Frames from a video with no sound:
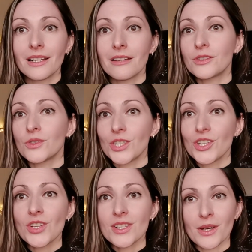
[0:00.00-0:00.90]
They love to
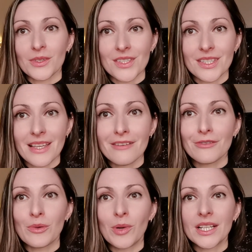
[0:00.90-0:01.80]
teach us how to save
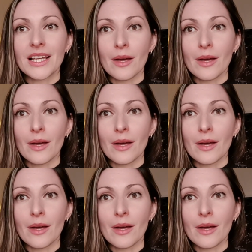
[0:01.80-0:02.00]
our money